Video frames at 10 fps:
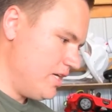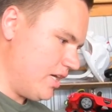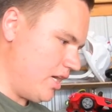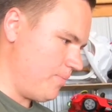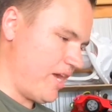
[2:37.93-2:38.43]

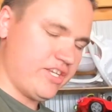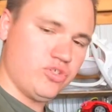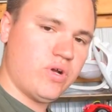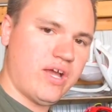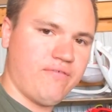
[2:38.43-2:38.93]
I
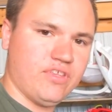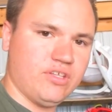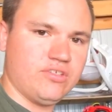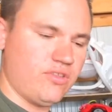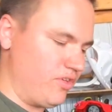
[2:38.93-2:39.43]
do have
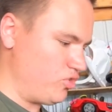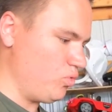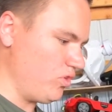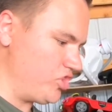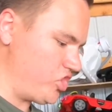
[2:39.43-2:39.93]
the
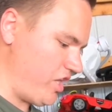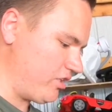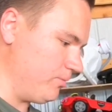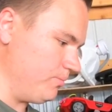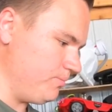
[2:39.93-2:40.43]
tool to check
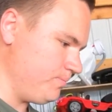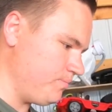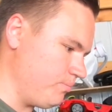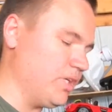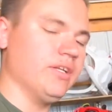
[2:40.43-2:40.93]
them,
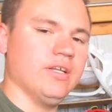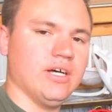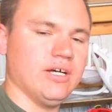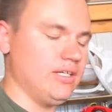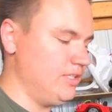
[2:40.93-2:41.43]
but
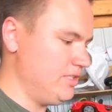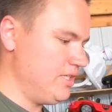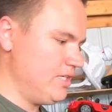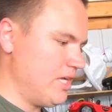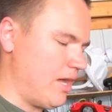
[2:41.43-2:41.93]

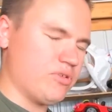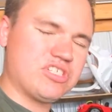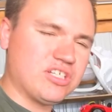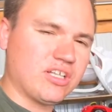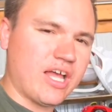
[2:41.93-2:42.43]
I was
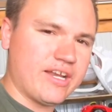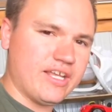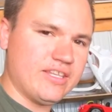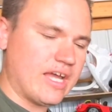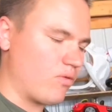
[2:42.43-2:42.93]
still kind of
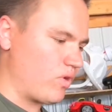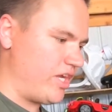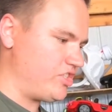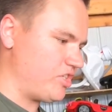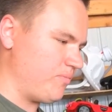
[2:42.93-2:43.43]
in that
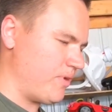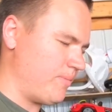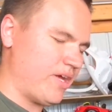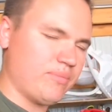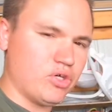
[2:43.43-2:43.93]
range.
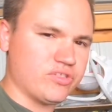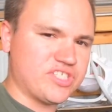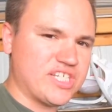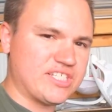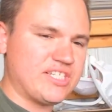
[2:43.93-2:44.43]
I'm at about
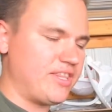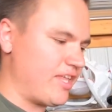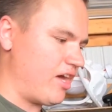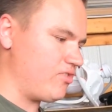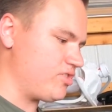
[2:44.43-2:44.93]
60
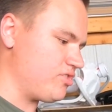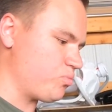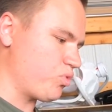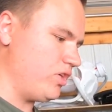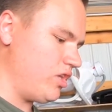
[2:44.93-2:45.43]
thousandths
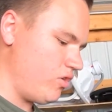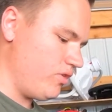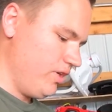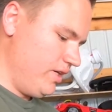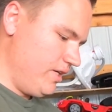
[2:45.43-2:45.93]

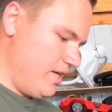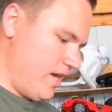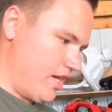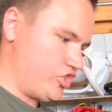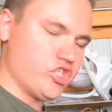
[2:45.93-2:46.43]
preload.
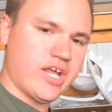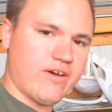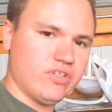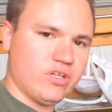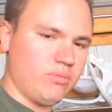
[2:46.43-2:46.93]
I should
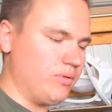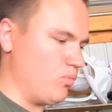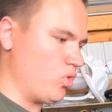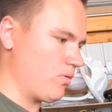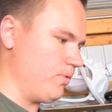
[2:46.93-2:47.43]
have a little bit
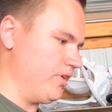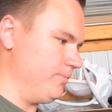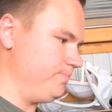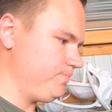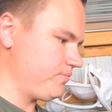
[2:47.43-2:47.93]
more, but
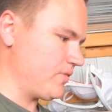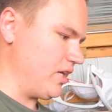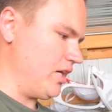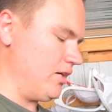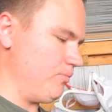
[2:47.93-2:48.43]

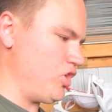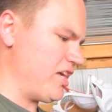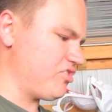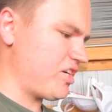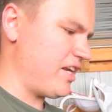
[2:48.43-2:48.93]
you
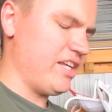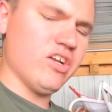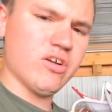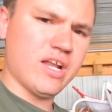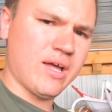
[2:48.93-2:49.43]
guys will kind of
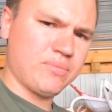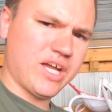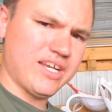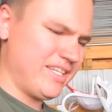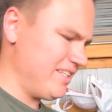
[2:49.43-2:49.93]
hear it. I'm
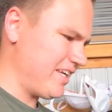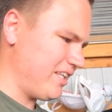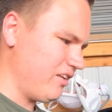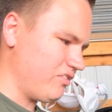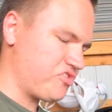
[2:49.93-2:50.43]
kind of getting like a
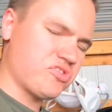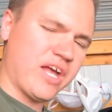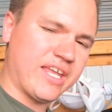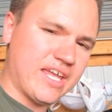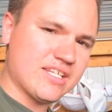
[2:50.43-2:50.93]
little,
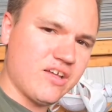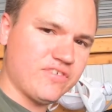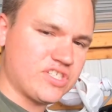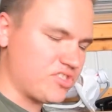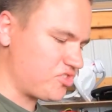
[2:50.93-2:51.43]
I can't tell if
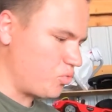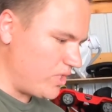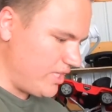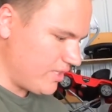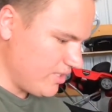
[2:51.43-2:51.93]
it's a
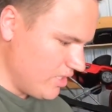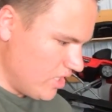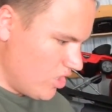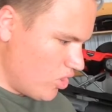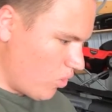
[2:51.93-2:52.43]
squeak
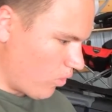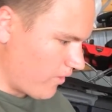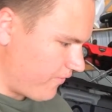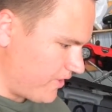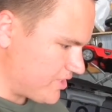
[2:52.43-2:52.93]
or
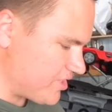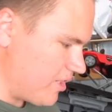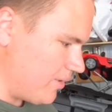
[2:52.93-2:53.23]
if it's